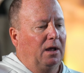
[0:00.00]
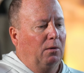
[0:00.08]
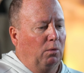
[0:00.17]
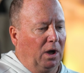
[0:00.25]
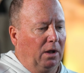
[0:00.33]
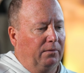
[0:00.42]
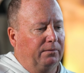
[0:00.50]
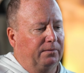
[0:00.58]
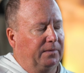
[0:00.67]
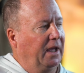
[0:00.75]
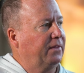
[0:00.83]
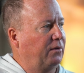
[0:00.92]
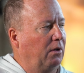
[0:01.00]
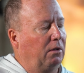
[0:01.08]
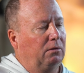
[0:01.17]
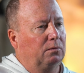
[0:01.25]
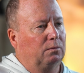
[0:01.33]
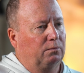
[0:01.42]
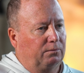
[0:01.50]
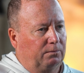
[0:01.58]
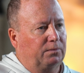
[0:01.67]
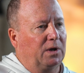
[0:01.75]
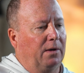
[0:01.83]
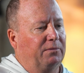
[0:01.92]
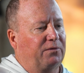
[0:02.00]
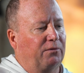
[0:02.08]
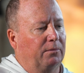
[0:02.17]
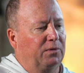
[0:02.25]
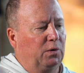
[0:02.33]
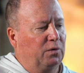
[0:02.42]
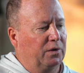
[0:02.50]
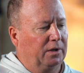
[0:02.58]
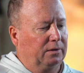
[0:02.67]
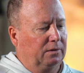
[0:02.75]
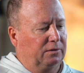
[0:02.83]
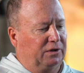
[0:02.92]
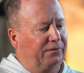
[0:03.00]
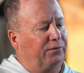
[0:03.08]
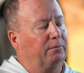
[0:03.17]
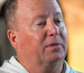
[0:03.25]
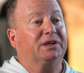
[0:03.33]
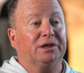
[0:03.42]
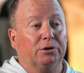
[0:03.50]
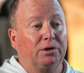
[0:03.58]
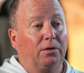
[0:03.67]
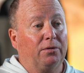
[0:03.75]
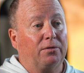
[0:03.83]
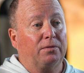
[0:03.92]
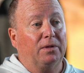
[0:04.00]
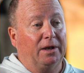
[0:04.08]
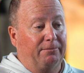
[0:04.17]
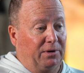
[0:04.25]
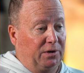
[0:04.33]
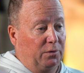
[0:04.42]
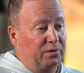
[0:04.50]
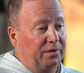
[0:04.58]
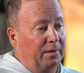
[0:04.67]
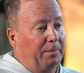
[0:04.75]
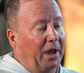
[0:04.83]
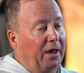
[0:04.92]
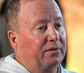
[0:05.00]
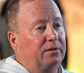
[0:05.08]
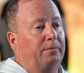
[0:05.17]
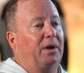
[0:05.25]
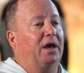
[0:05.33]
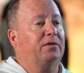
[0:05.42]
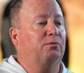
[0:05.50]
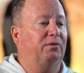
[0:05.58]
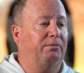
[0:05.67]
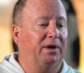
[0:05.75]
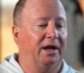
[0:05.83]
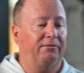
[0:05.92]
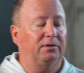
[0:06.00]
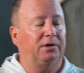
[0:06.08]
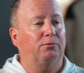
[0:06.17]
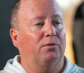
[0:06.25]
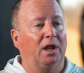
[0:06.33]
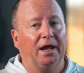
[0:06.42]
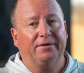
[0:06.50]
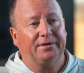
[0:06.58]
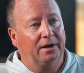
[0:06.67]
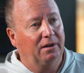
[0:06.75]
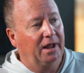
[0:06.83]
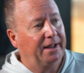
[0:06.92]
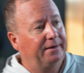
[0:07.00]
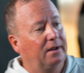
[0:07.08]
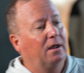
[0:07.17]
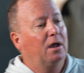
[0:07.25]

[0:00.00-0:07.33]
Well, that's all comes from using different materials than have been used in the past. In the past, we've been heavily reliant on lead.